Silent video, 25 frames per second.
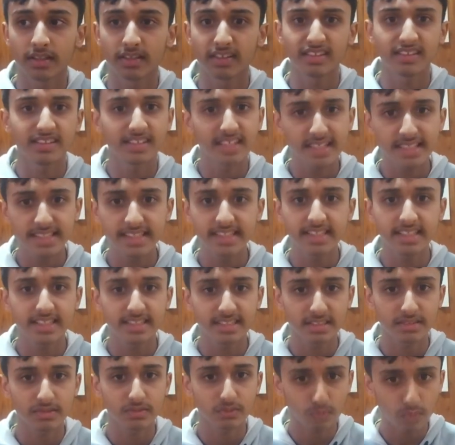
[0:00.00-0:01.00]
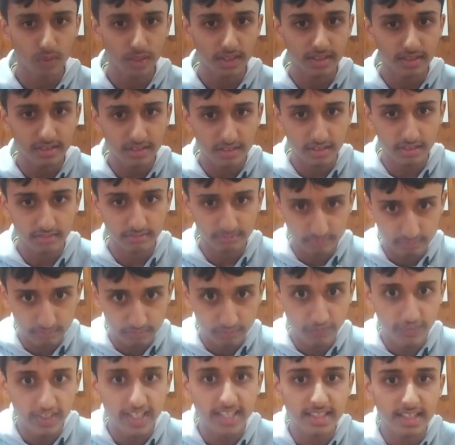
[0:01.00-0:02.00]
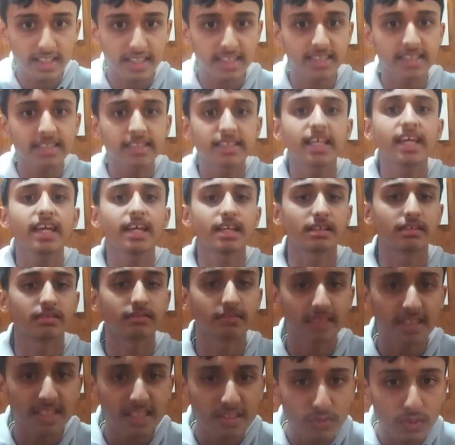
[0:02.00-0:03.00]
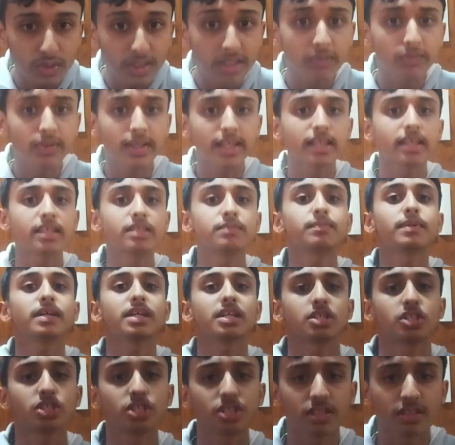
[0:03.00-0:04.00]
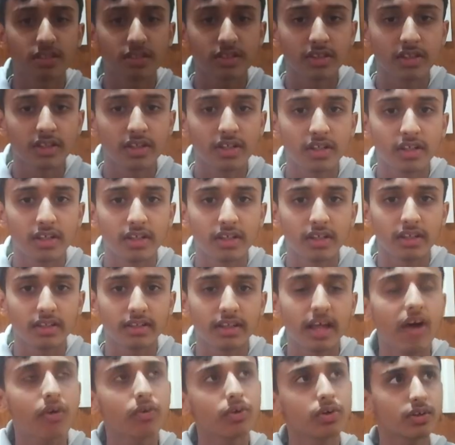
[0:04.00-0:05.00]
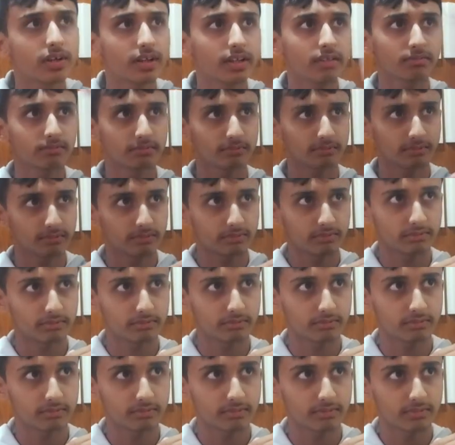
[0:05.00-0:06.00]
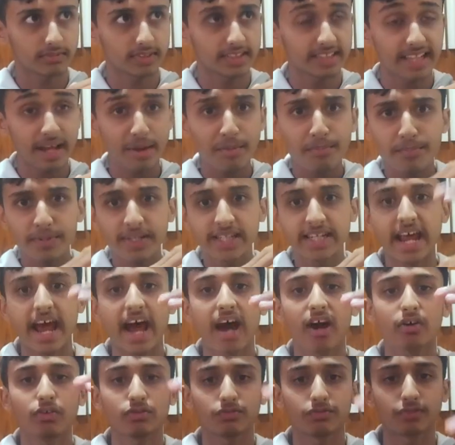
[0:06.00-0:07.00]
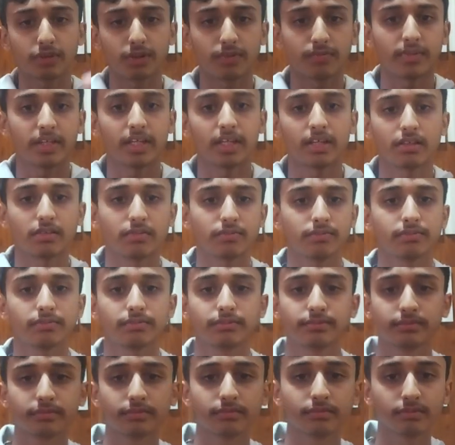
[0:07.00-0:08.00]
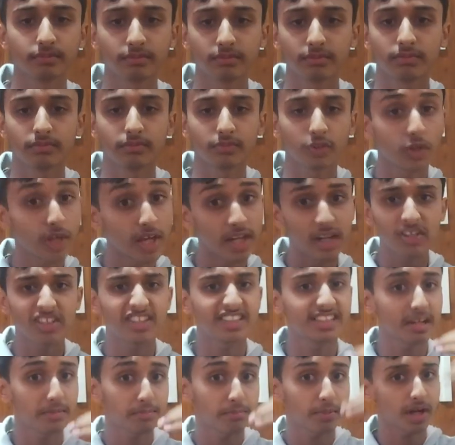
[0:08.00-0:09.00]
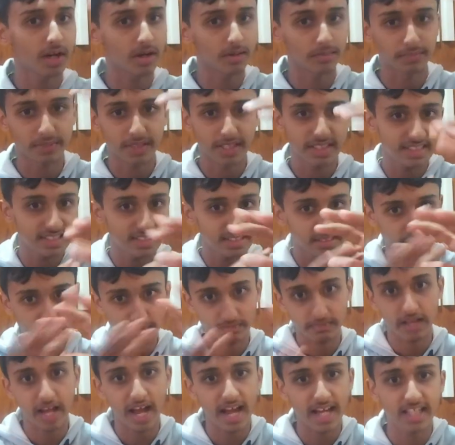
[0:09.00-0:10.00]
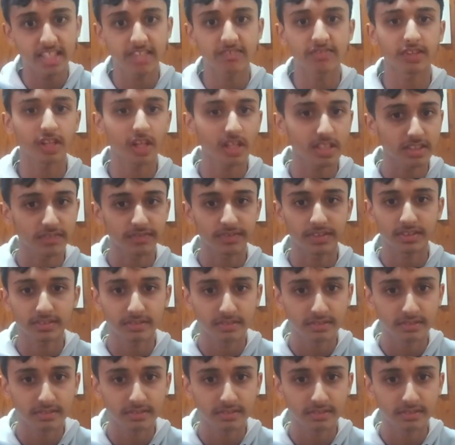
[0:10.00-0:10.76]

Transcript: This is what the Vedas say. This is what the Vedas preach. Now you can step down from here. You cannot step up. This is the highest philosophy.